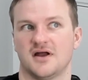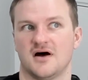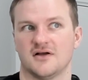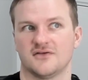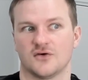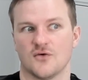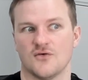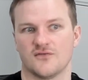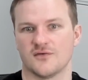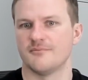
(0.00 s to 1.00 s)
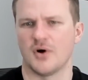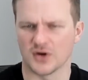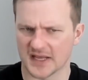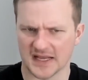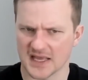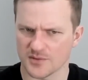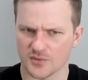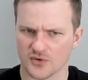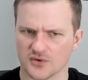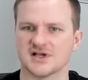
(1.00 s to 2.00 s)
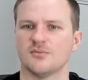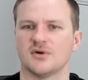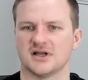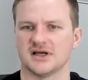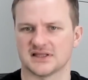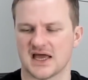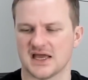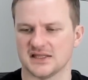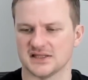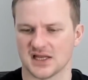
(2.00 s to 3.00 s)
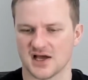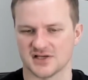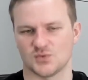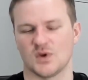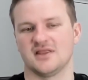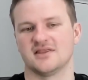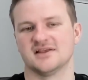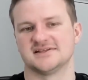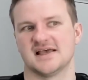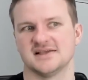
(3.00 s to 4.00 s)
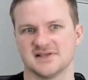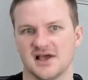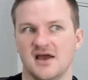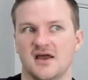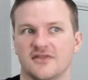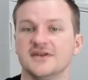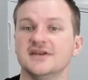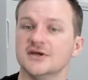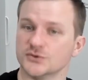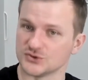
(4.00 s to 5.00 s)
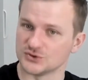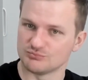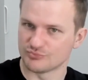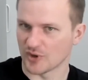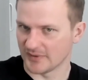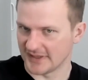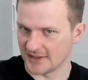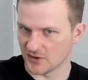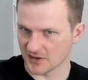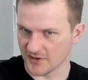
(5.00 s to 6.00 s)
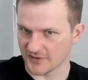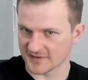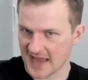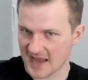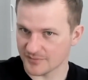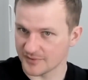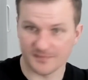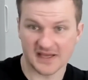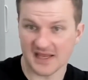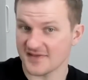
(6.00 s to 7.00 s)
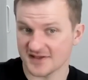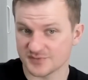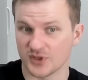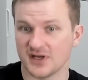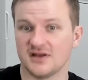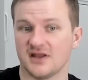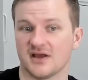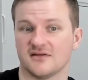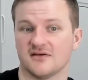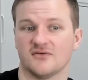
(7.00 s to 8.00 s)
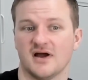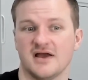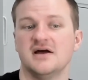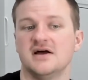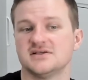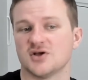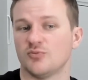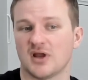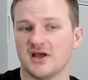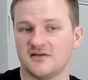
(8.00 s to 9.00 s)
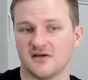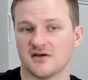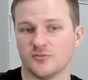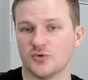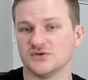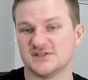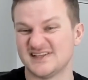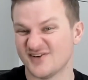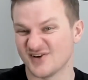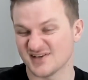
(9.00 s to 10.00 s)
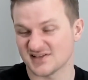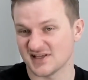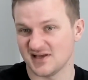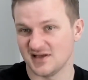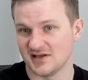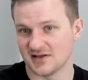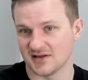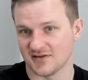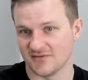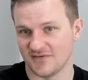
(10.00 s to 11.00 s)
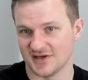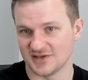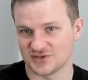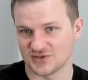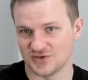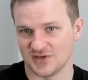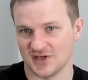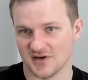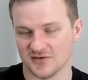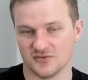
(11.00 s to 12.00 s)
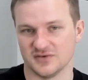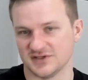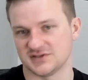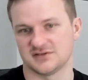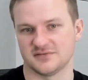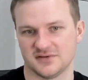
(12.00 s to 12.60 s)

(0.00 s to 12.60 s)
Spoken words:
article from Pocket Gamer or someone like that in the last week that says the deal's probably not going to happen. But yeah, that's pretty indicative, right? So Playtika bought Seriously, like the Finnish studio, which